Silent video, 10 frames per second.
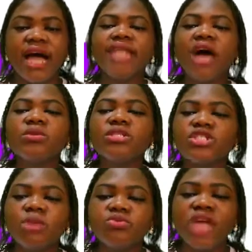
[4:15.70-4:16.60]
Now we
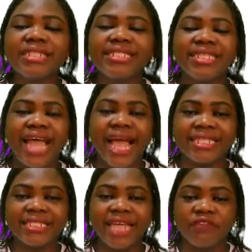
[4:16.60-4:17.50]
subtract the
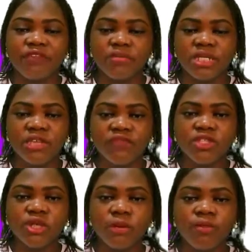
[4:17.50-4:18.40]
answer from the
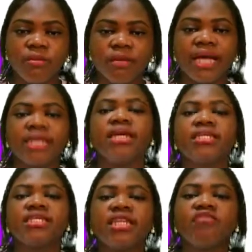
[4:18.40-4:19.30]
given top number.
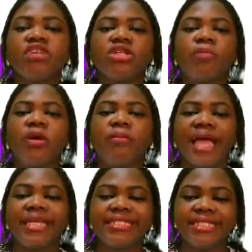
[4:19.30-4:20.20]
The given top
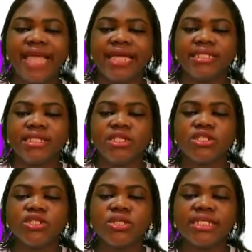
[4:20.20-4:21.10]
number is 10.
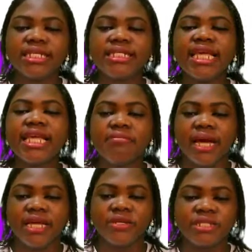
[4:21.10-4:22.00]
So
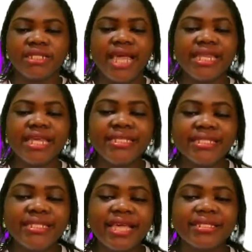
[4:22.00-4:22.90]
16 minus 10
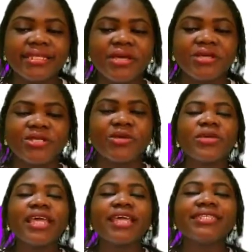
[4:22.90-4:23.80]
is 6.
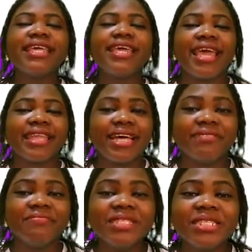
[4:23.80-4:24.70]
So you can see here
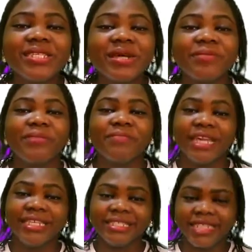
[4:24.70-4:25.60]
that the missing top
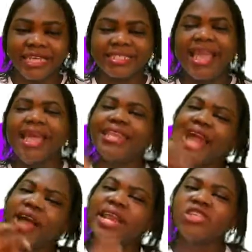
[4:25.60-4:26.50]
number is 6.
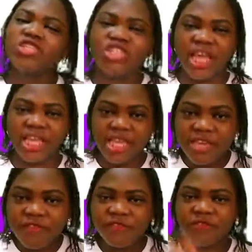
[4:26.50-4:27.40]
Now let's check
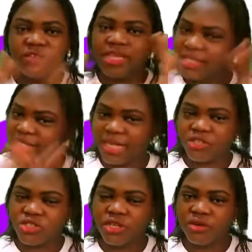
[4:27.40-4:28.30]
if it is
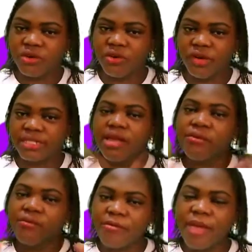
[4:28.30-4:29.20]
actually correct.
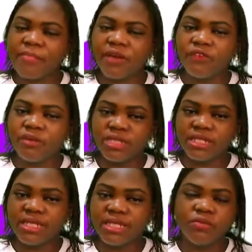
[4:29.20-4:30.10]
Remember, from
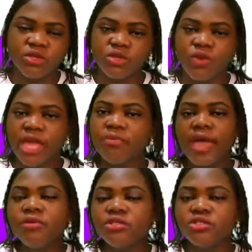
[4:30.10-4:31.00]
the samples,
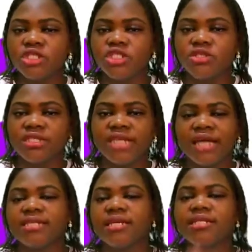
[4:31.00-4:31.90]
we're able to deduce
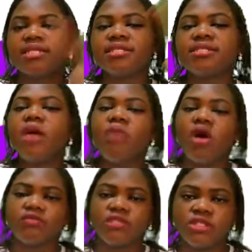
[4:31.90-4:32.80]
that the
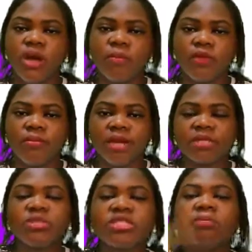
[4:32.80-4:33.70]
sum of the top
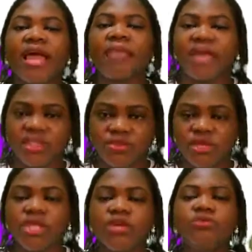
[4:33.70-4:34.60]
numbers multiplied by
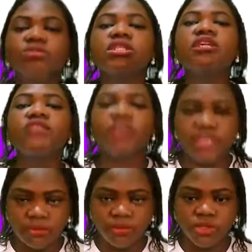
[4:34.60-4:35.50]
3 would give
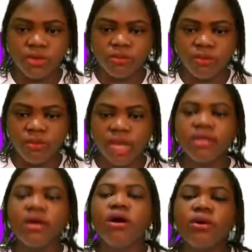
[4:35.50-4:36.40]
us the bottom number.
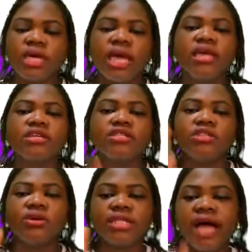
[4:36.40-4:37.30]
Okay,
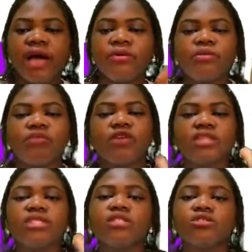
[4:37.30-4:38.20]
so now we've
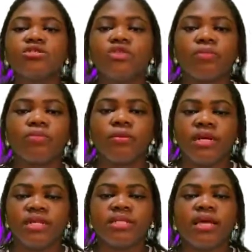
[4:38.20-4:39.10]
gotten the 2 top
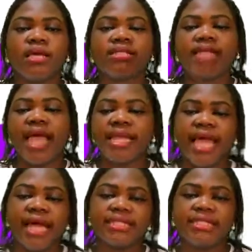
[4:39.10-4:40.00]
numbers,
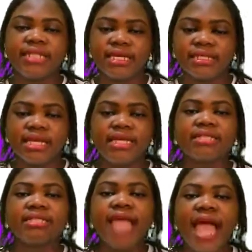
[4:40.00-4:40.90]
10 and 6.
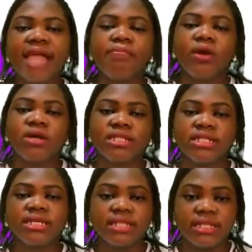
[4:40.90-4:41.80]
10
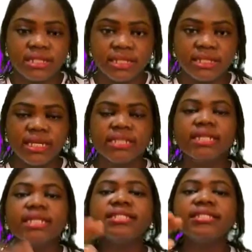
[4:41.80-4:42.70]
plus 6 is
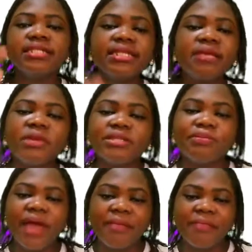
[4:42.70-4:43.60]
16. 16
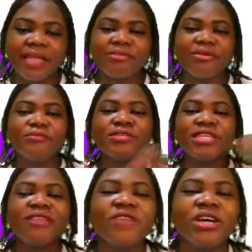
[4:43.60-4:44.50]
multiplied by 3
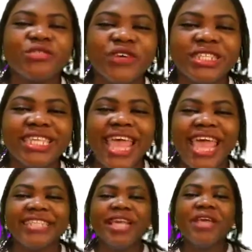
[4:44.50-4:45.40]
would give us
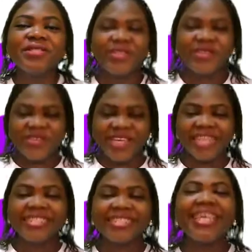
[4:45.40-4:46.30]
48. So you
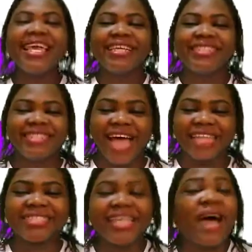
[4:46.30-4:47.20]
can see
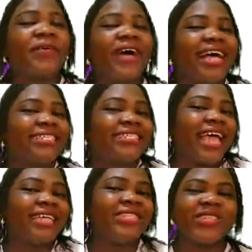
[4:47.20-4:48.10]
that our
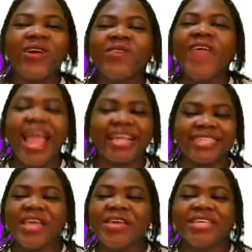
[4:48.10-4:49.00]
answer is
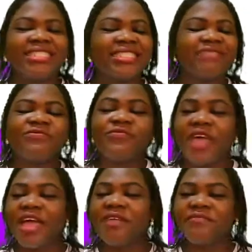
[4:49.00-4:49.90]
correct. It's
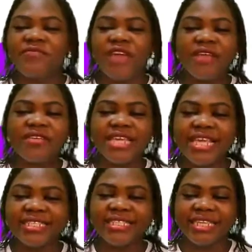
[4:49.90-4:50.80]
very, very
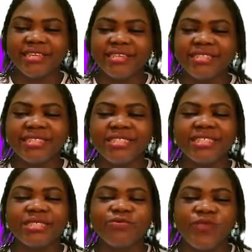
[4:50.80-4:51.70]
easy.
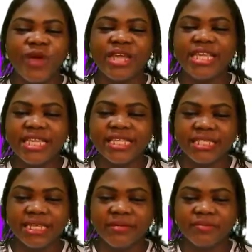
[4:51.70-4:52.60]
This is very
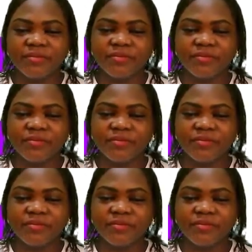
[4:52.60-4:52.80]
easy.